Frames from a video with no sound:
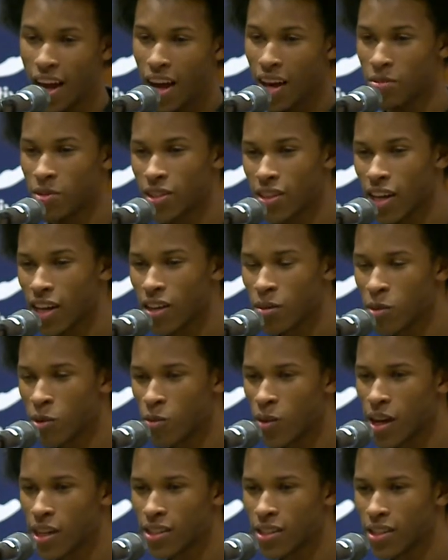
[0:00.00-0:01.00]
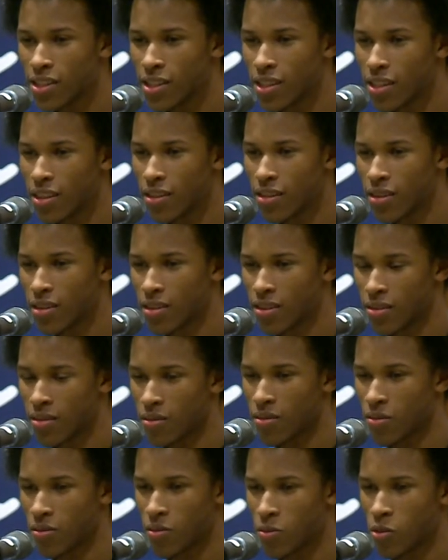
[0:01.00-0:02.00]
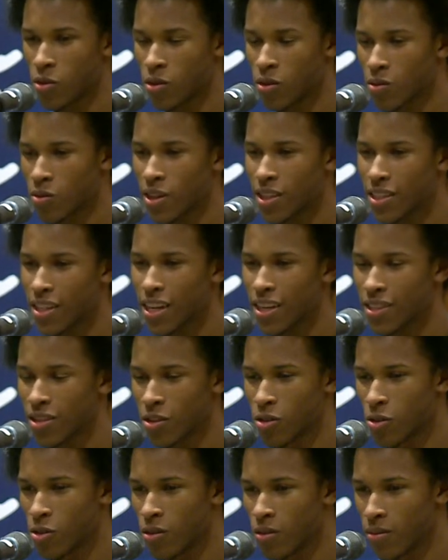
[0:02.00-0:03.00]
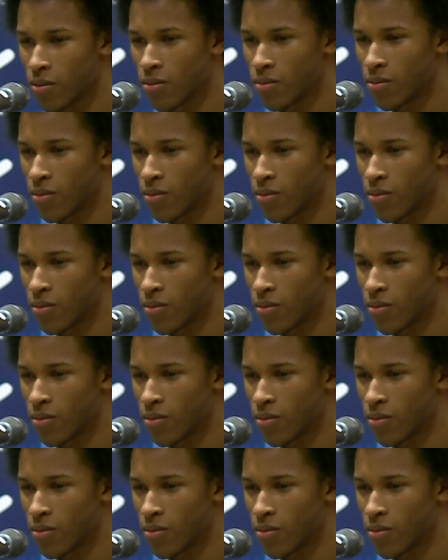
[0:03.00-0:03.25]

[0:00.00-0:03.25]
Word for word: I'm Solomon Washington from Northwest High School.